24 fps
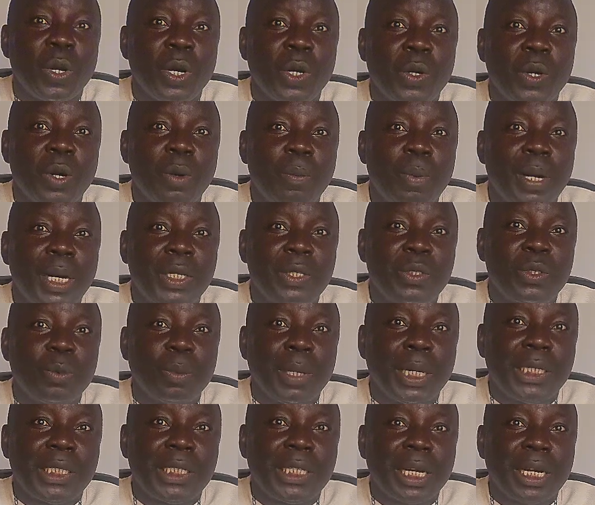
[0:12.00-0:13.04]
Welcome back
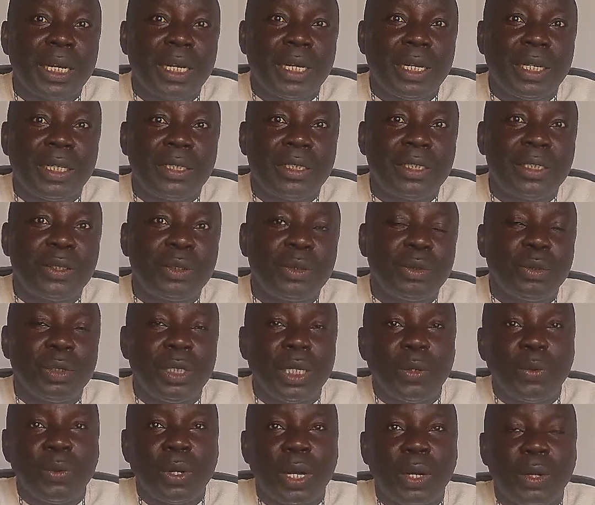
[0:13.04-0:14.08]
to my channels.
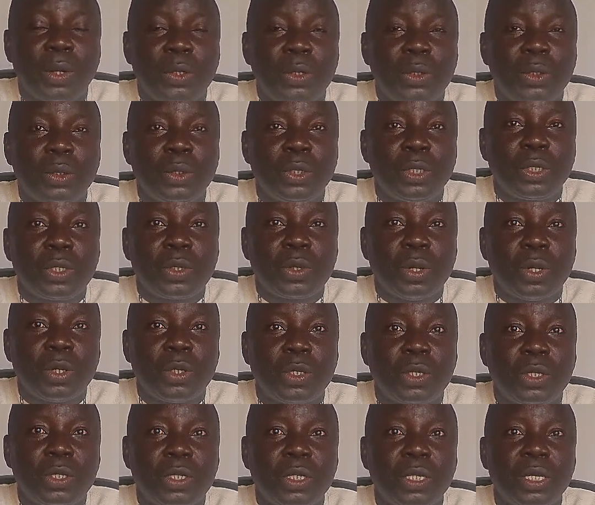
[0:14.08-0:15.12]
Today we are going to
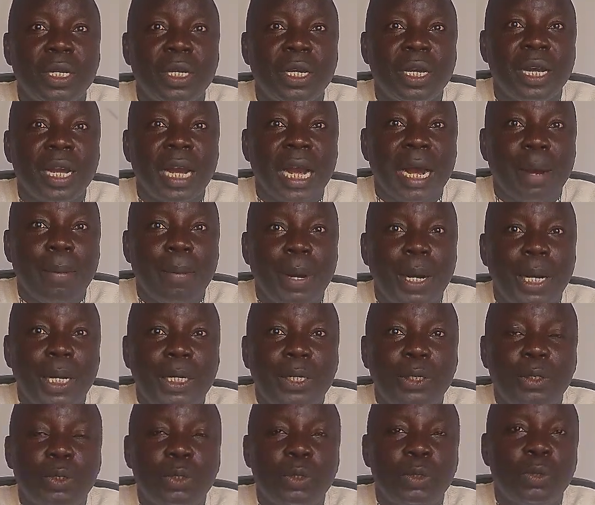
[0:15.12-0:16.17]
discuss
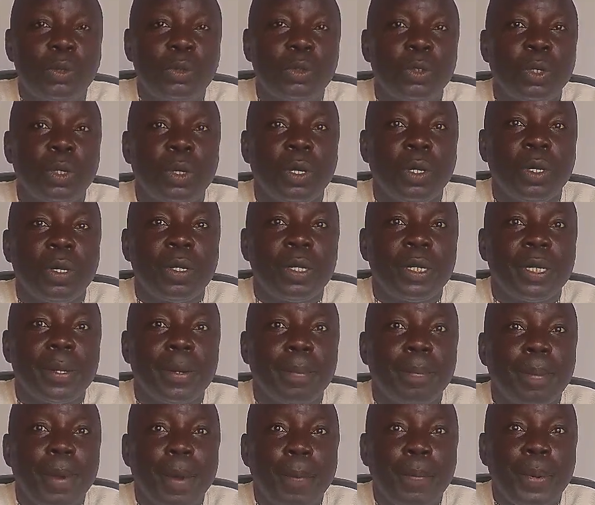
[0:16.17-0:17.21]
about
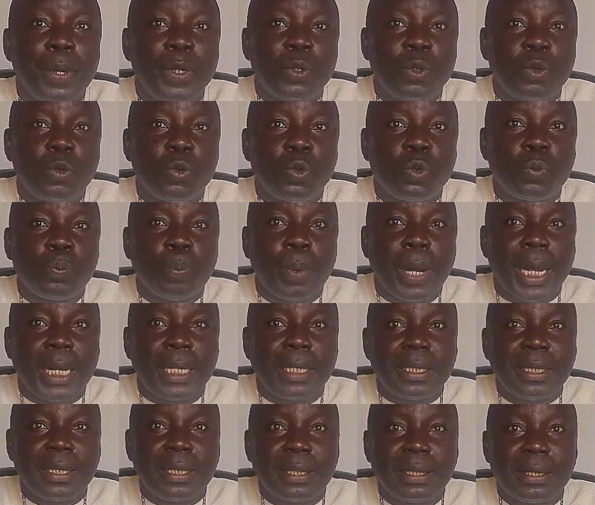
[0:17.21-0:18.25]
pepper soup
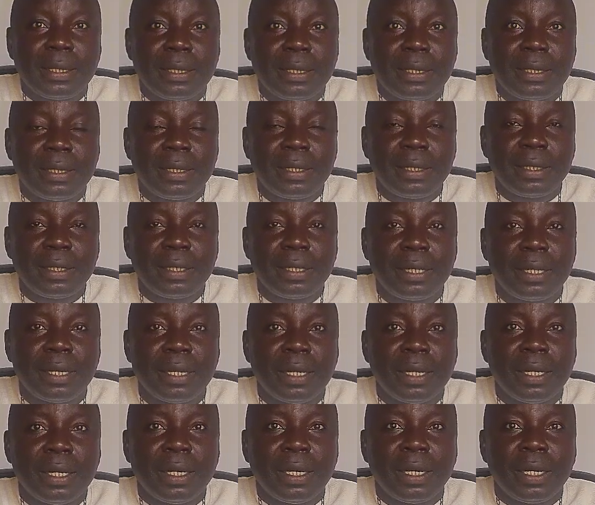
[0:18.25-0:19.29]
spices.
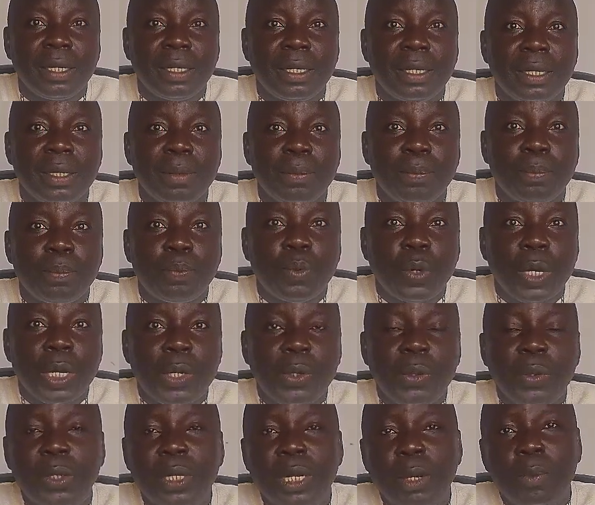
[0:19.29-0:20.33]

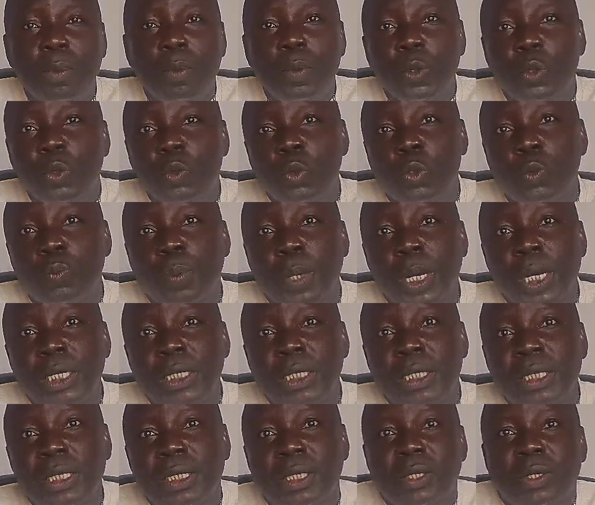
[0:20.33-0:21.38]
When you hear pepper soup
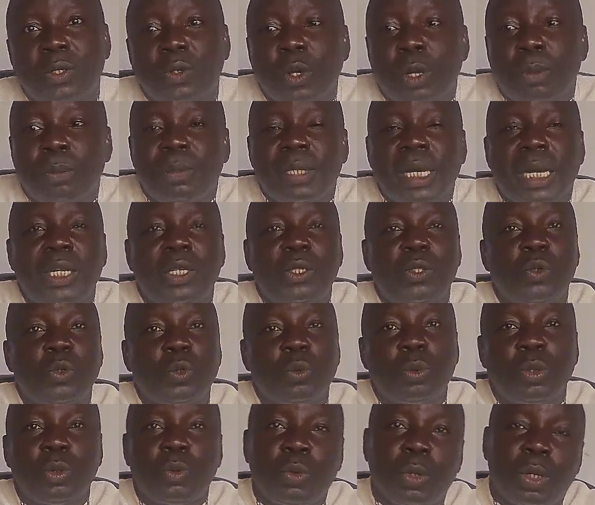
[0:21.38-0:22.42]
spices, sometimes
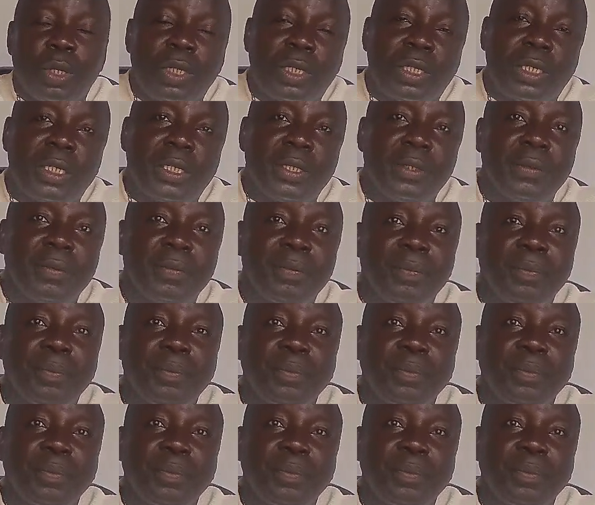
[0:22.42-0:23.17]
you'll be wondering,